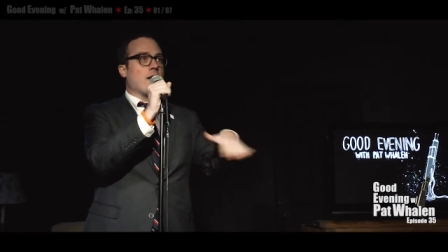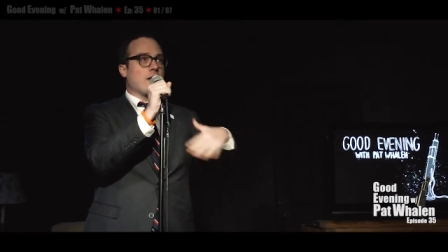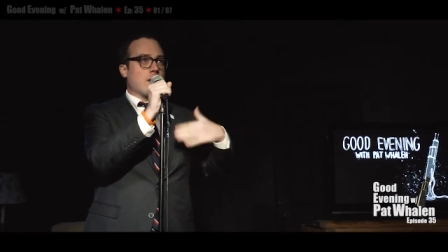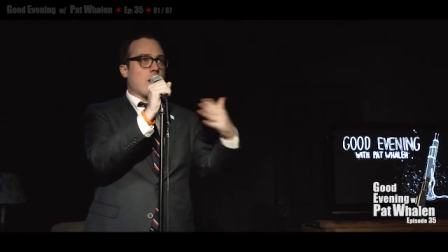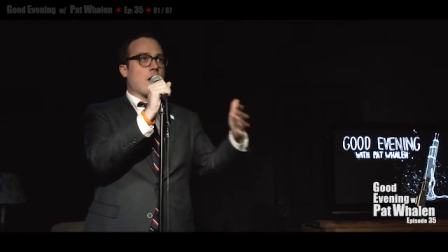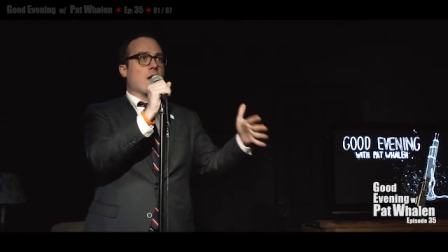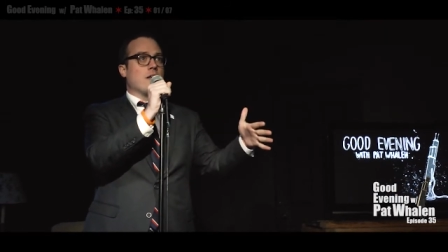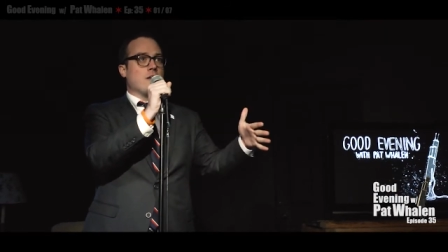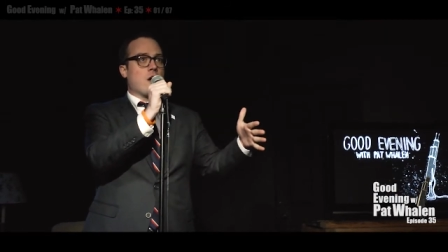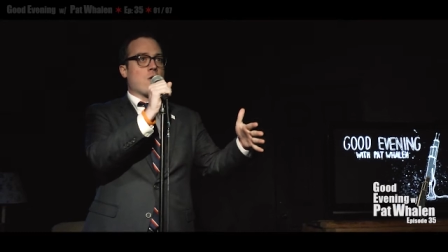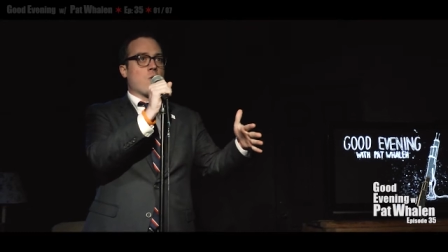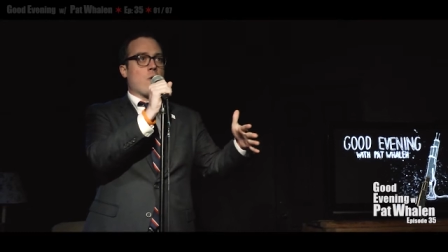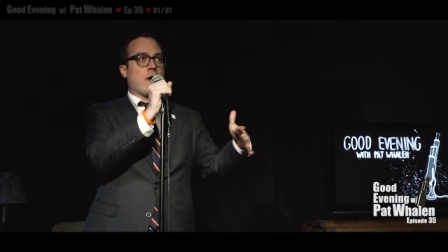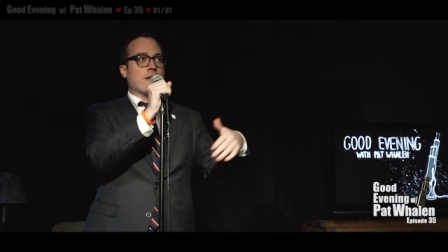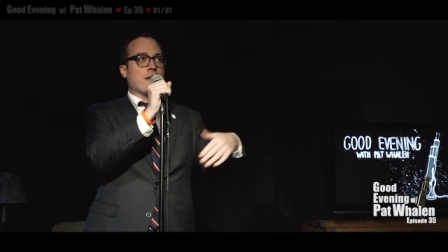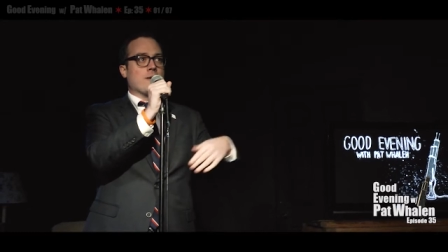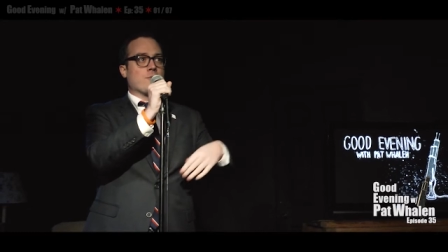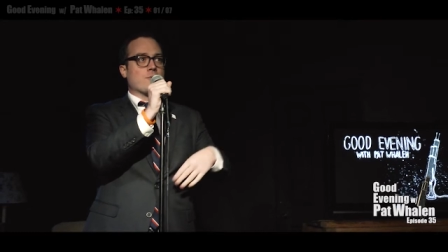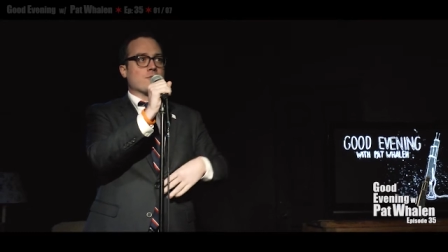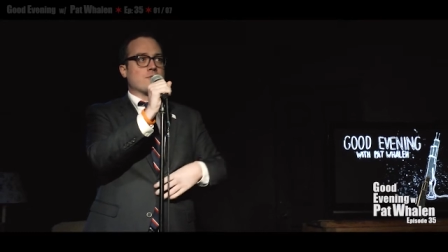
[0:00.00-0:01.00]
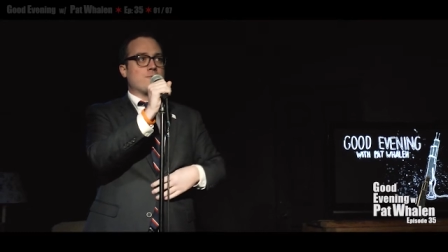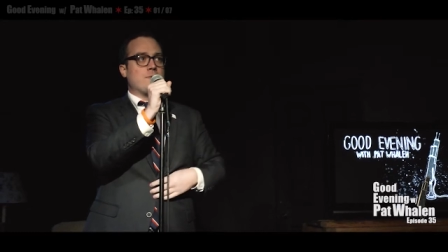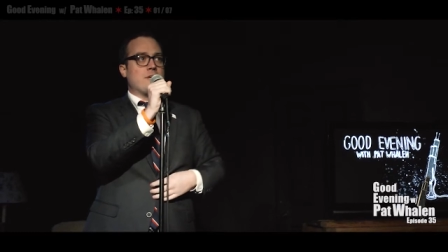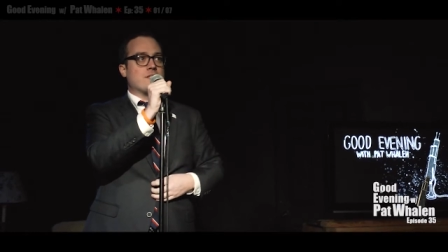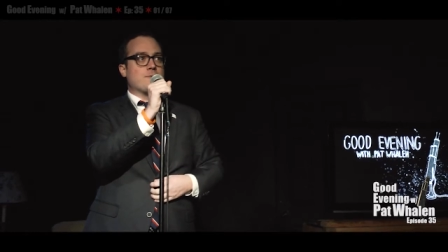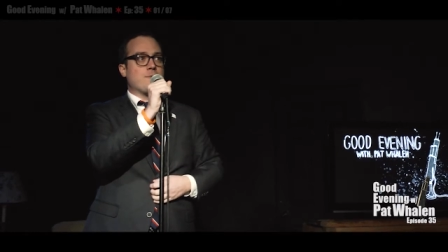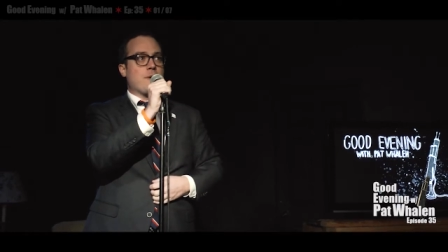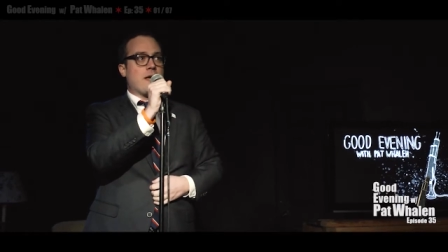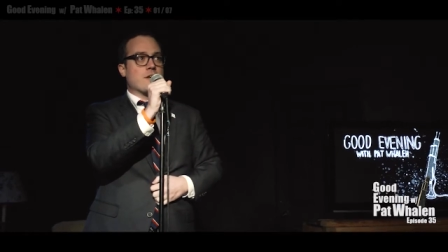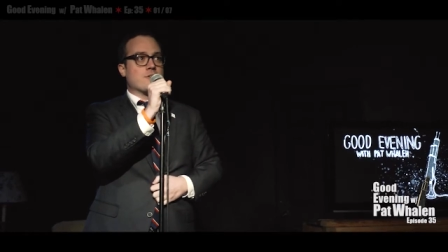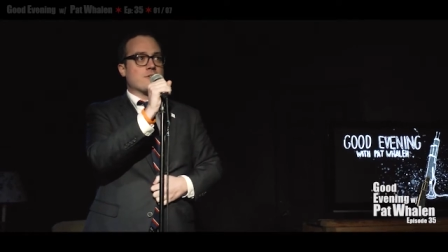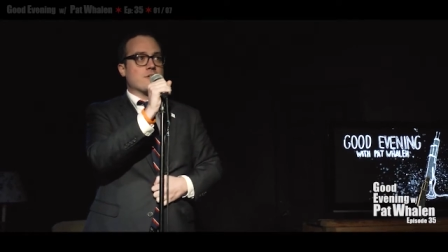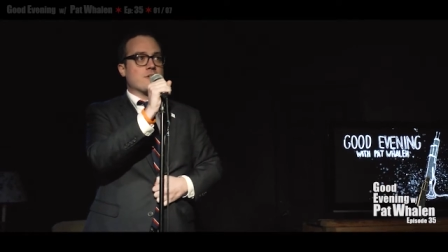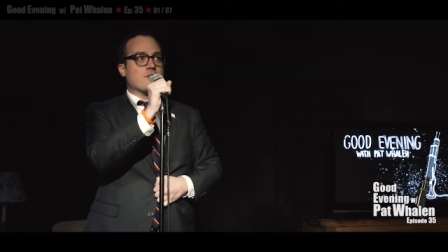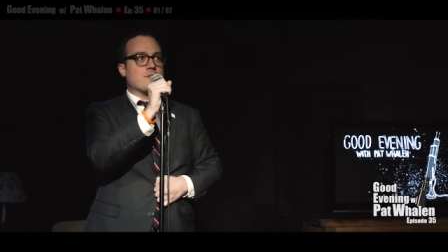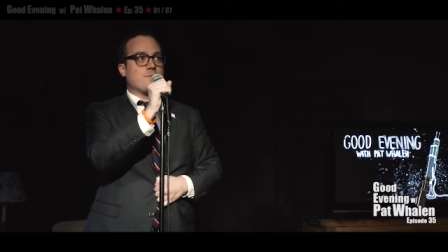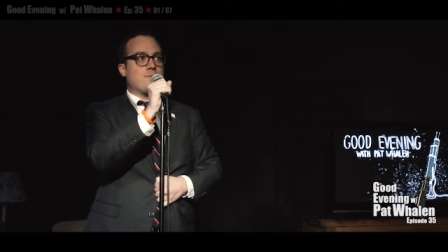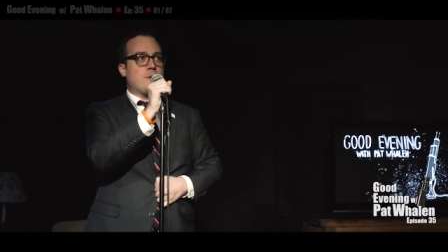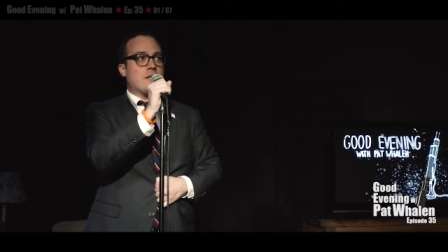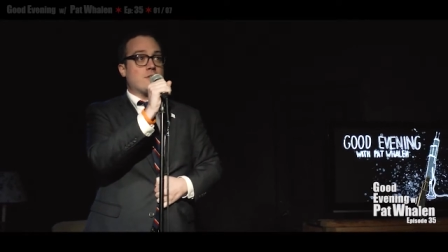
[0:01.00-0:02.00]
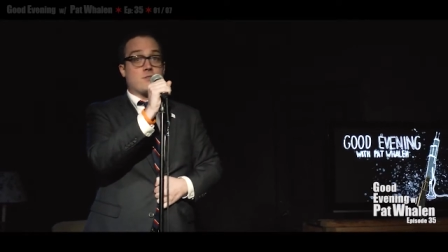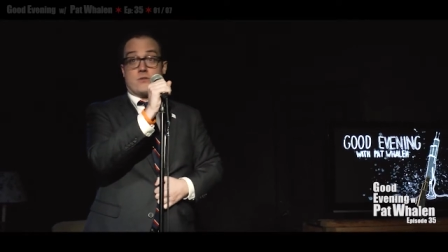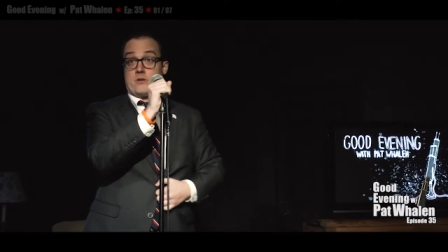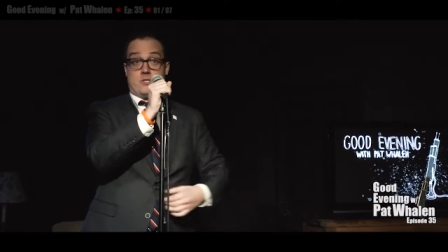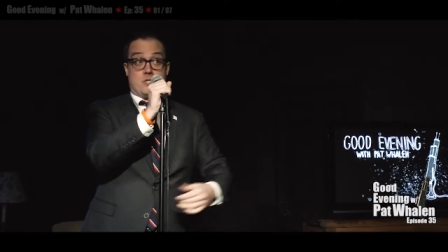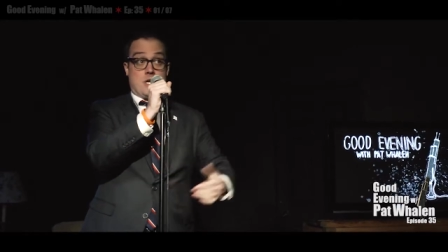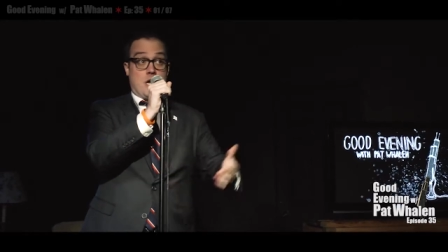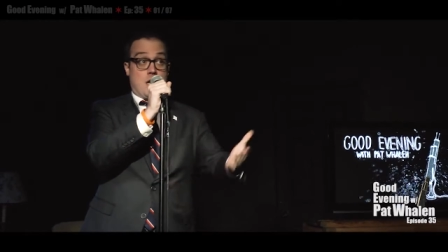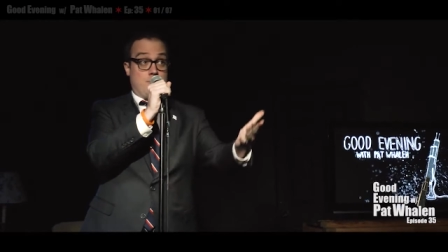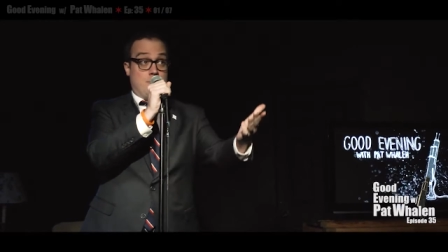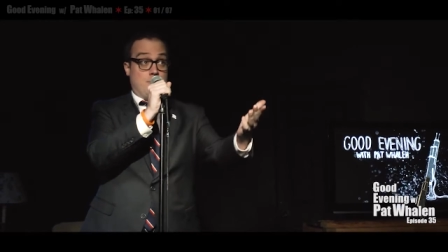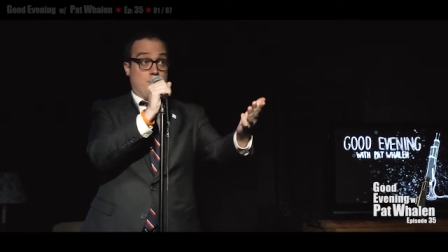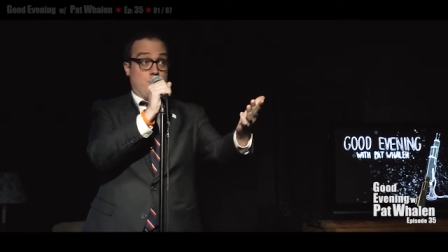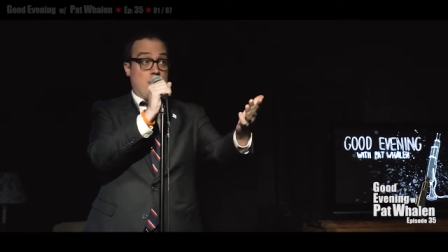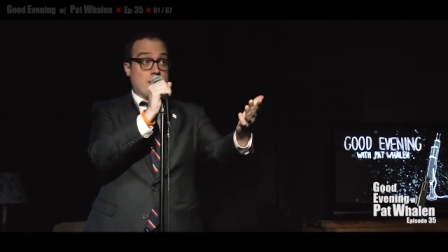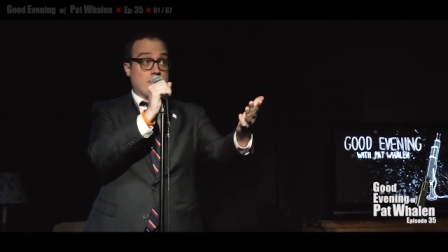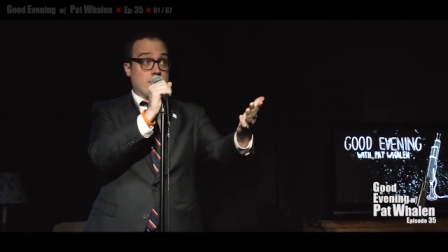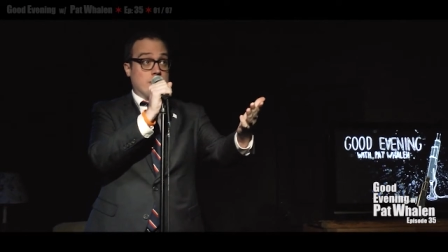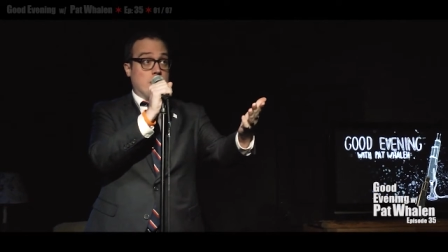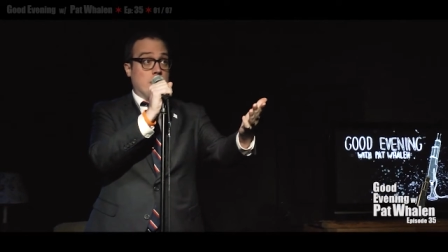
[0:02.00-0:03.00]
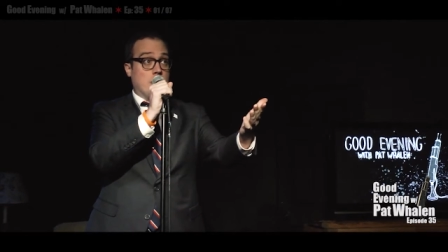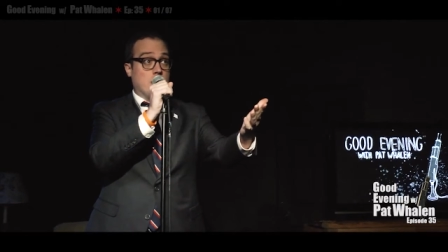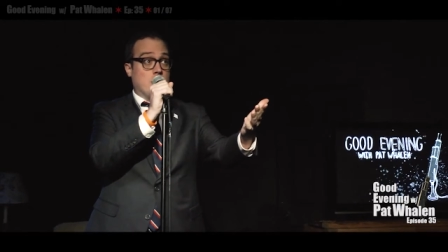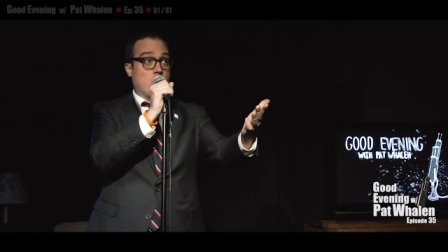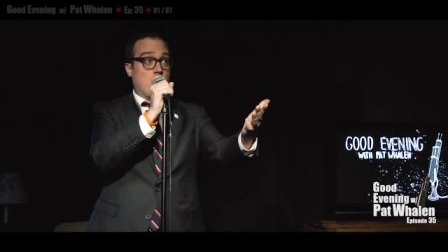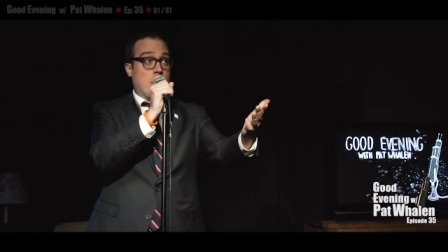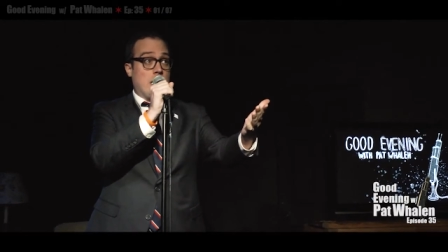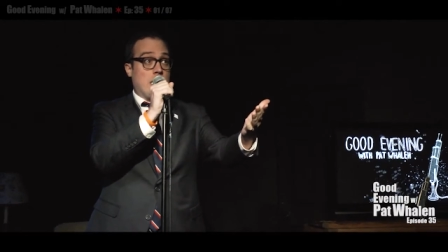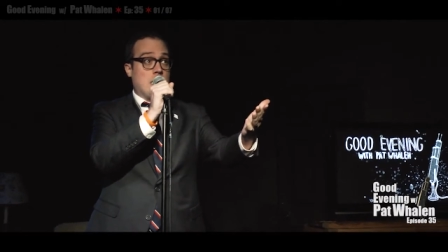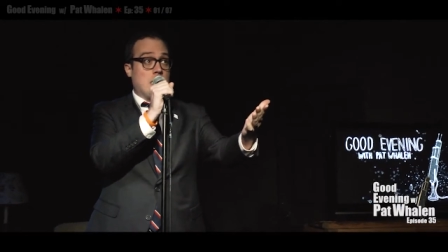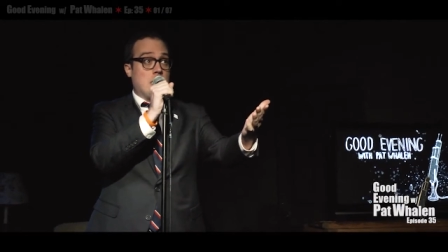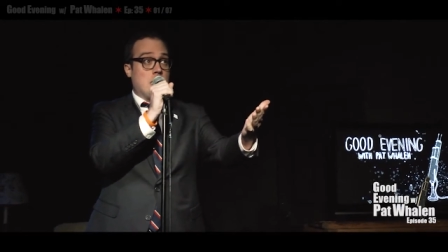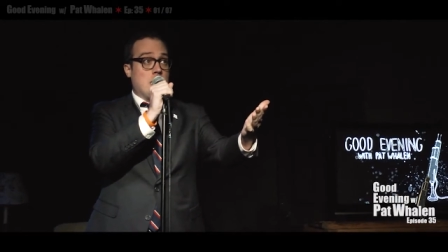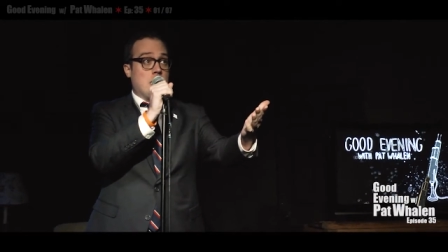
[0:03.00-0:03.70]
A young white liberal speaks Spanish in his speech, so he's gotta be president, right?